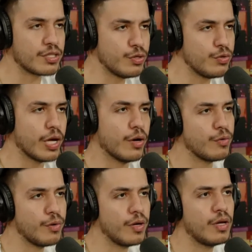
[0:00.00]
too, though.
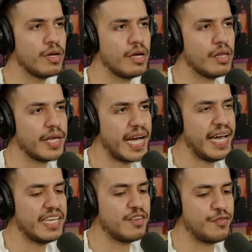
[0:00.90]
Like I
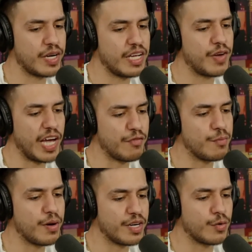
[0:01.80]
had to forgive
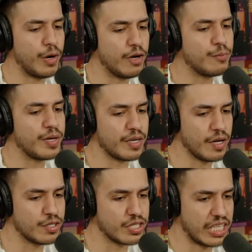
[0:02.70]
everybody around me and
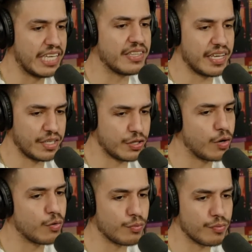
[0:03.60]
understand that
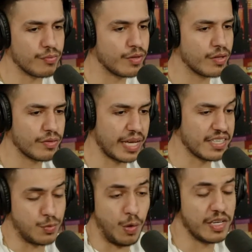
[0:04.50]
they
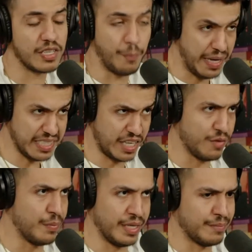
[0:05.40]
just wanted the best out
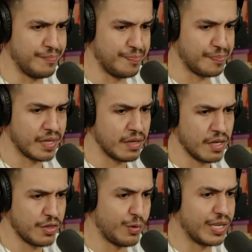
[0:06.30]
of me.
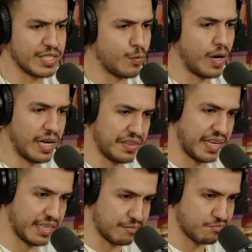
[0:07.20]
The reason why
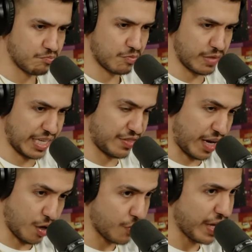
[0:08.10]
they
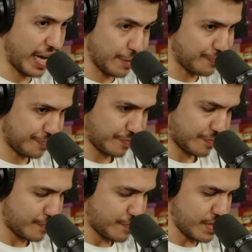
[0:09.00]
thought all that
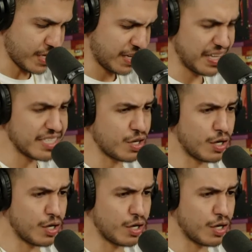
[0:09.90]
and they